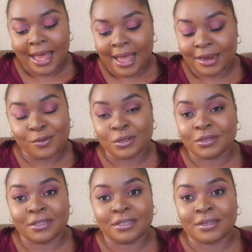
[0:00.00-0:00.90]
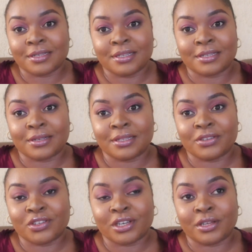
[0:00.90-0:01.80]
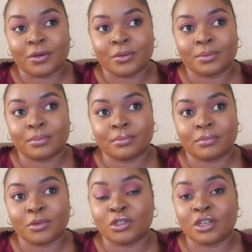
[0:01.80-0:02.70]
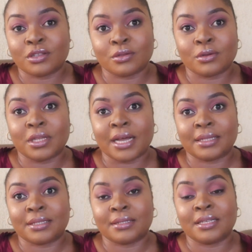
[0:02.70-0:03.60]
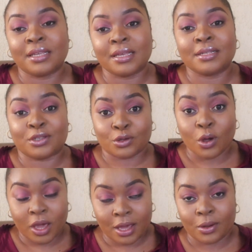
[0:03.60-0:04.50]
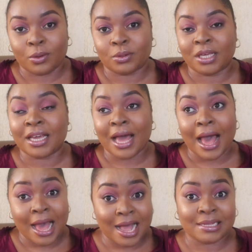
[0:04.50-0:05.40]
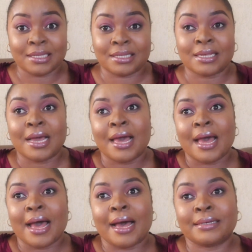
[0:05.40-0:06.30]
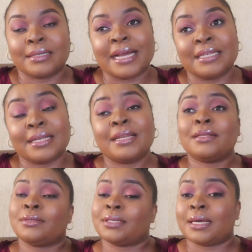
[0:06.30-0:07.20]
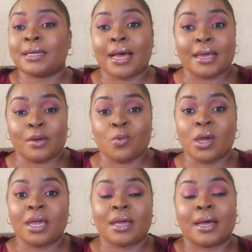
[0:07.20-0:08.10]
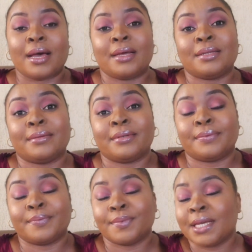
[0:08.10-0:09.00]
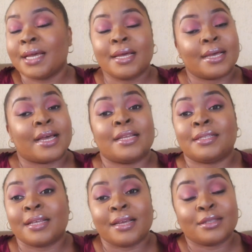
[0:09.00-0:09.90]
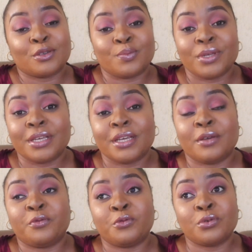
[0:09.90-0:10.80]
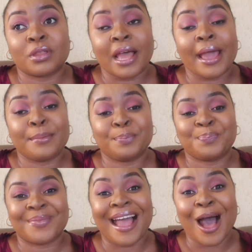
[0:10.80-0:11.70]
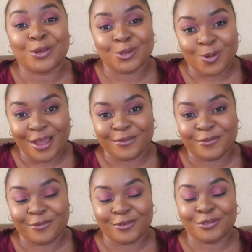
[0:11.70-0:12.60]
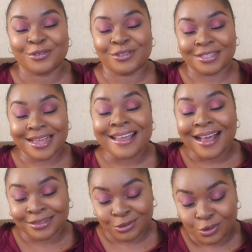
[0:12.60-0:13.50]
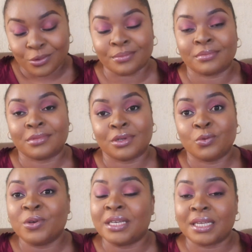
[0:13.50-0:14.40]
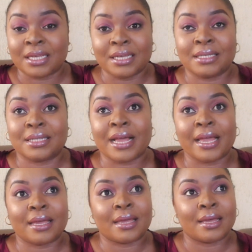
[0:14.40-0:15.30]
I don't want to discuss this on this channel, but just know that the kids saw hell in her hands, and I decided to send her away, and I decided to be a full-time housewife, to stay at home with the kids. Like,